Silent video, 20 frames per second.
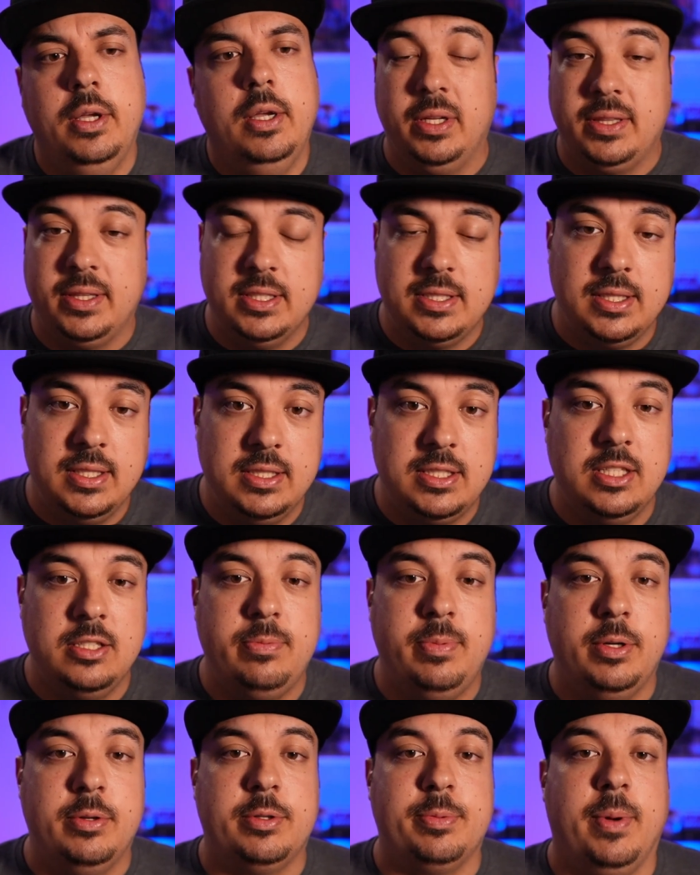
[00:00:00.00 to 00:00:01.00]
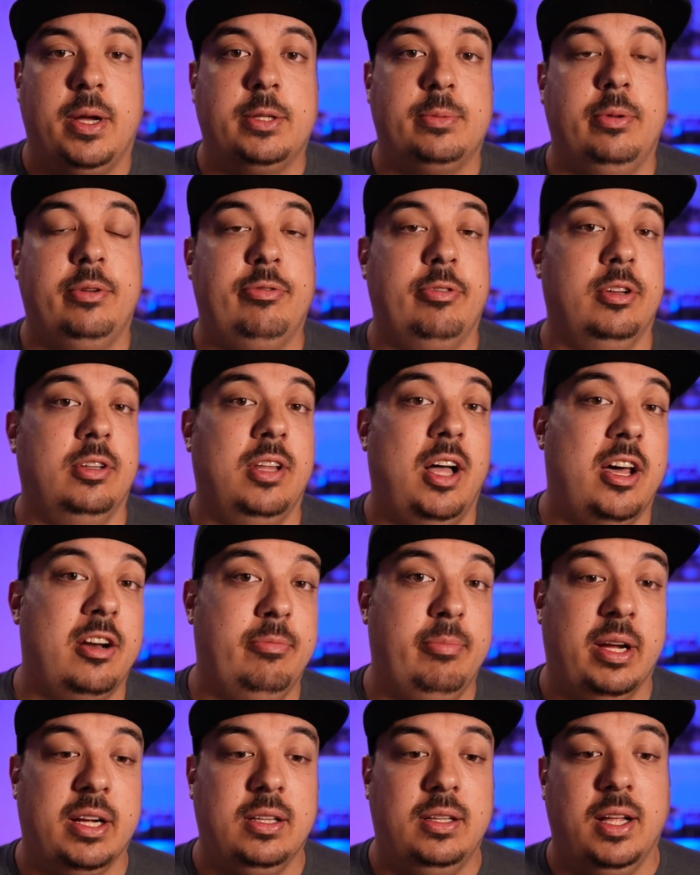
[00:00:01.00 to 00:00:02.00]
But this list has been responsible for a lot
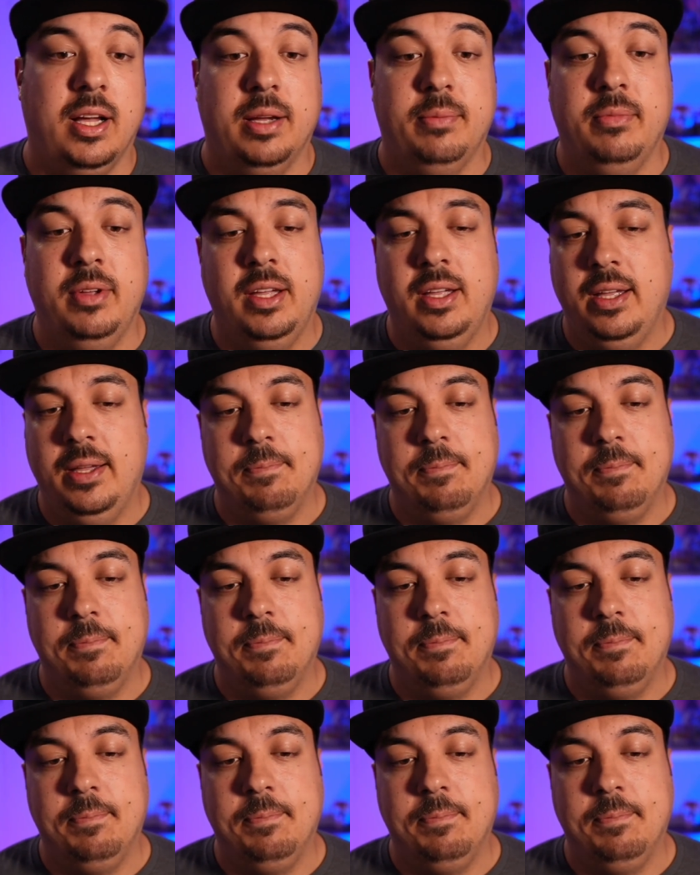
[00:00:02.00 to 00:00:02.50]
of my climb,